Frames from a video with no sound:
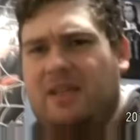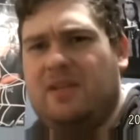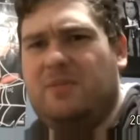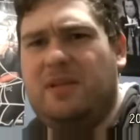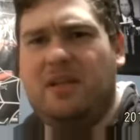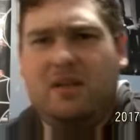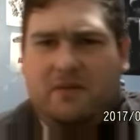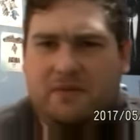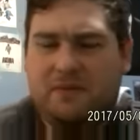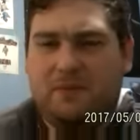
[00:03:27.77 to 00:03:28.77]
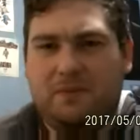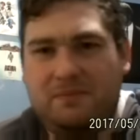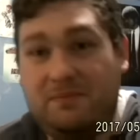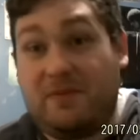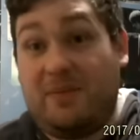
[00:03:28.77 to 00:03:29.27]
speaking of
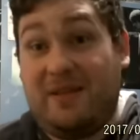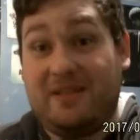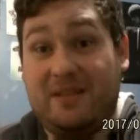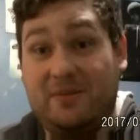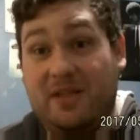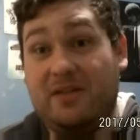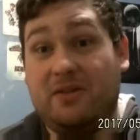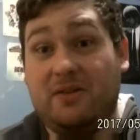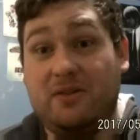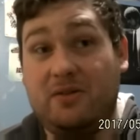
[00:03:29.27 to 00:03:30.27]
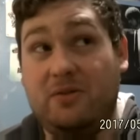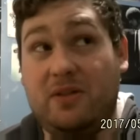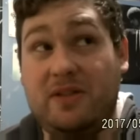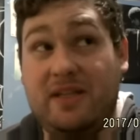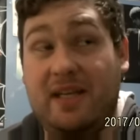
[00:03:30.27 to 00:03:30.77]
my mix-up, J Toku
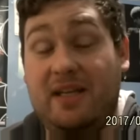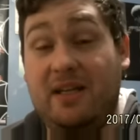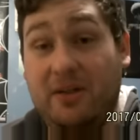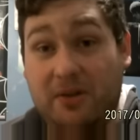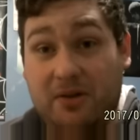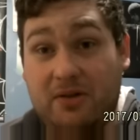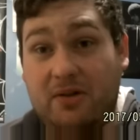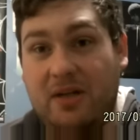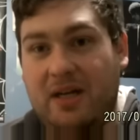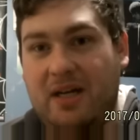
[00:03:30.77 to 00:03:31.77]
was another